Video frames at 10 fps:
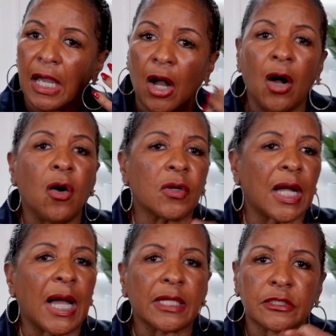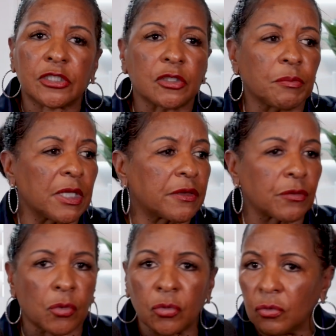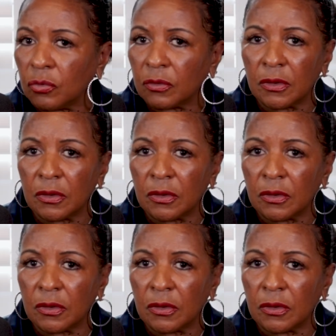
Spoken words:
All God took me through,